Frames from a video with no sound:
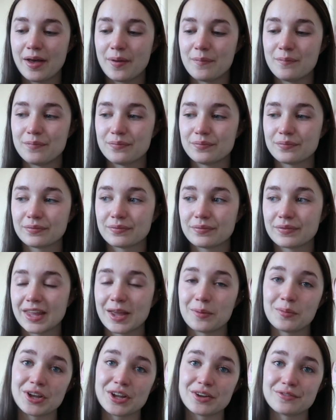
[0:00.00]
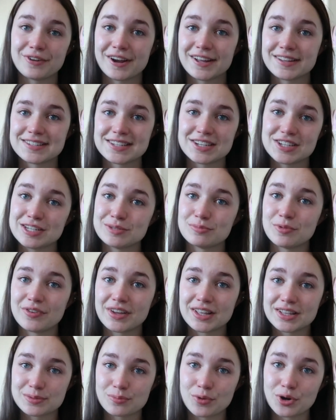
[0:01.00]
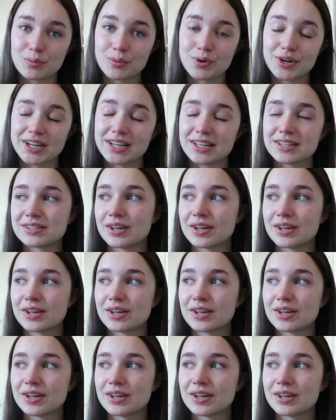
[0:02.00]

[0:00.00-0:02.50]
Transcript: and we're good friends, and she's moving in tomorrow morning.